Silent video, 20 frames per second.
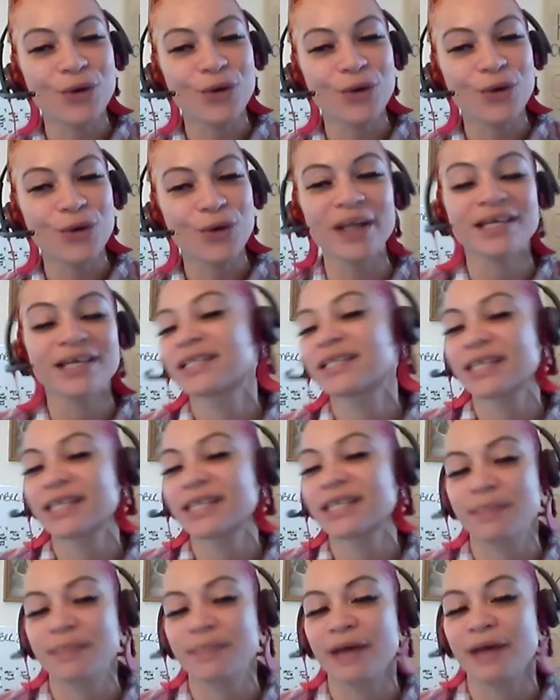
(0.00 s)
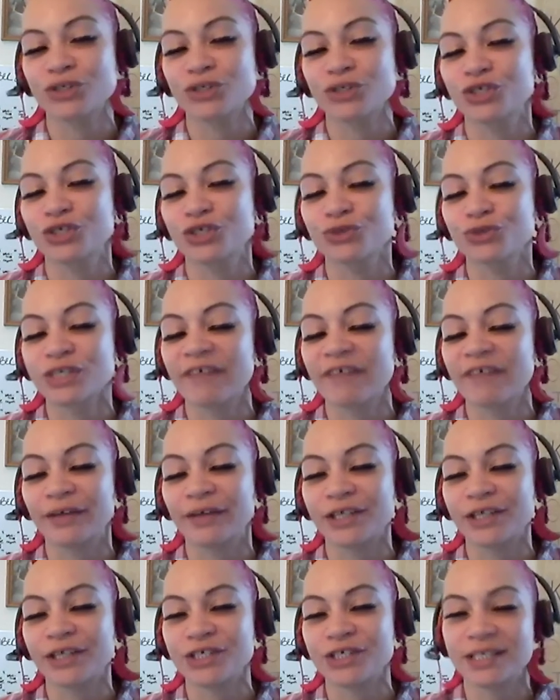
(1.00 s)
what is Hugs and Smiles
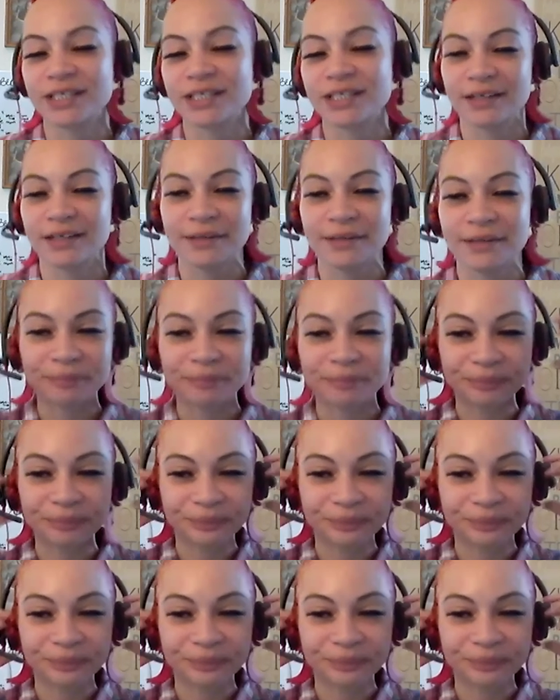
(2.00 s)
Children's Foundation, Tina?